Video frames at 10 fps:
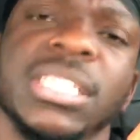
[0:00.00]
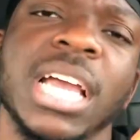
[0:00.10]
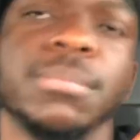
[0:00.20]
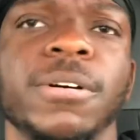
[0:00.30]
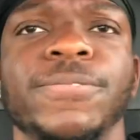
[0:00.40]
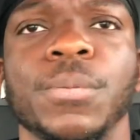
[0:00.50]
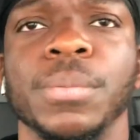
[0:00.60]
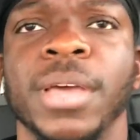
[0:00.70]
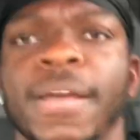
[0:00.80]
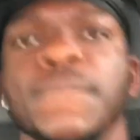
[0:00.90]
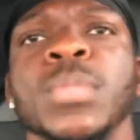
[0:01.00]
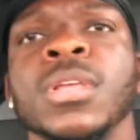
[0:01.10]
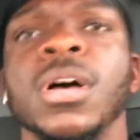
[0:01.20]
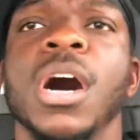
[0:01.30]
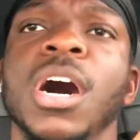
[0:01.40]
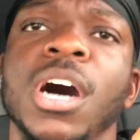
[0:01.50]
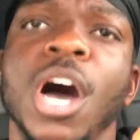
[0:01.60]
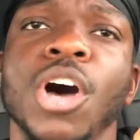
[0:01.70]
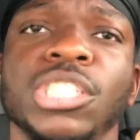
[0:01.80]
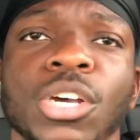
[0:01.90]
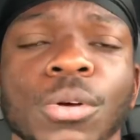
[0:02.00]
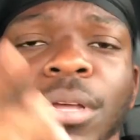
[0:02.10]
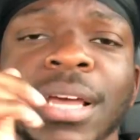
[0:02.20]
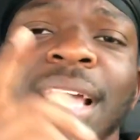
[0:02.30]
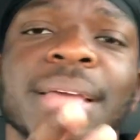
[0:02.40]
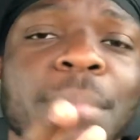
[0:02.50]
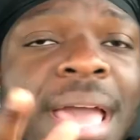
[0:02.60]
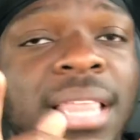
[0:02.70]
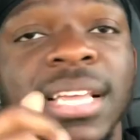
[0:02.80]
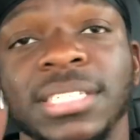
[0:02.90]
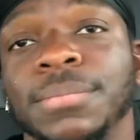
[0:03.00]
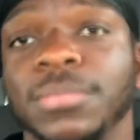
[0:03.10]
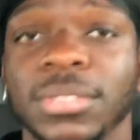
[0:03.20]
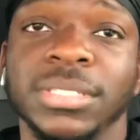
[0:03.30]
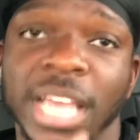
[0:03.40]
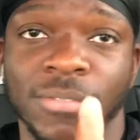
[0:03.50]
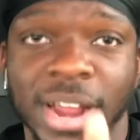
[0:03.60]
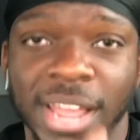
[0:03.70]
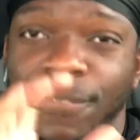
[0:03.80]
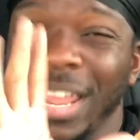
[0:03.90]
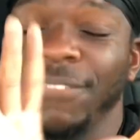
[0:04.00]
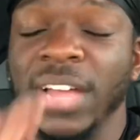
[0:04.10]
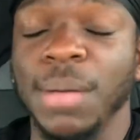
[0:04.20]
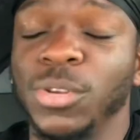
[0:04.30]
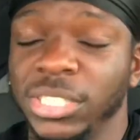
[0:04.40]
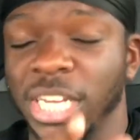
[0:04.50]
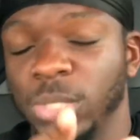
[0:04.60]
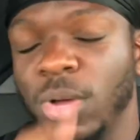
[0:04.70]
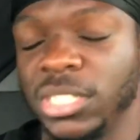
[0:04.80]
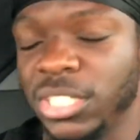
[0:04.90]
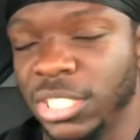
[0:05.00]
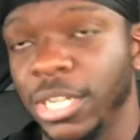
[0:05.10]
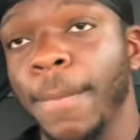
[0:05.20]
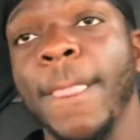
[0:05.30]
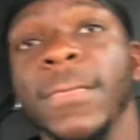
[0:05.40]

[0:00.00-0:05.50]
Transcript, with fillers: the like button for me, man. Uh, also, man, listen. Stay right here for like five more seconds. Watch this shit.